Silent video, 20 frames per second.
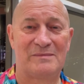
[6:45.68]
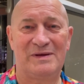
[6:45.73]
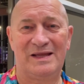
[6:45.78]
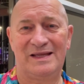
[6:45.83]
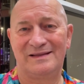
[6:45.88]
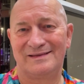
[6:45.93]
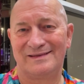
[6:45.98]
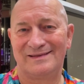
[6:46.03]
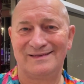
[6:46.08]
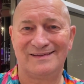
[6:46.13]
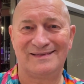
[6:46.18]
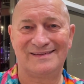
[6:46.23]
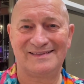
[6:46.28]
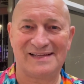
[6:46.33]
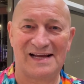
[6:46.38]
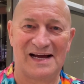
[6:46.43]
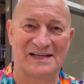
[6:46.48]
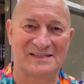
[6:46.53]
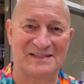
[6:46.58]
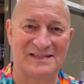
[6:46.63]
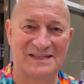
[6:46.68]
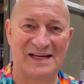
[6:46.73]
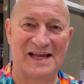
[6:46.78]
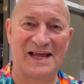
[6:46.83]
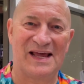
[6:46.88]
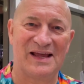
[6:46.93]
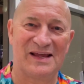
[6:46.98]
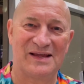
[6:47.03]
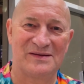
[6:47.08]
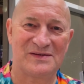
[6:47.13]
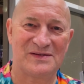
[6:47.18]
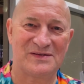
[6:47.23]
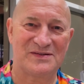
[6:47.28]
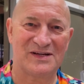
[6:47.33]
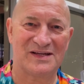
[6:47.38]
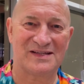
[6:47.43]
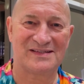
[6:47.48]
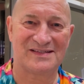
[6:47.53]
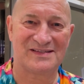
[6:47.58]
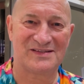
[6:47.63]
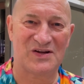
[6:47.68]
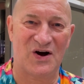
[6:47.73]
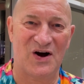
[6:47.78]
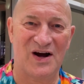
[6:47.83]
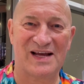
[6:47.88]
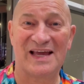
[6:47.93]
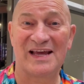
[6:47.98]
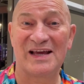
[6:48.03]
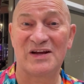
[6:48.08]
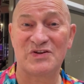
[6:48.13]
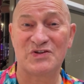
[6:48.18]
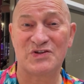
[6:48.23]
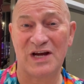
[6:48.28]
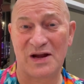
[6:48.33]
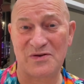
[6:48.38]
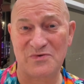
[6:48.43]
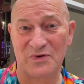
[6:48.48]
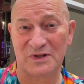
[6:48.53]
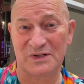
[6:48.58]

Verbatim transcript: mean, not today, just talking in general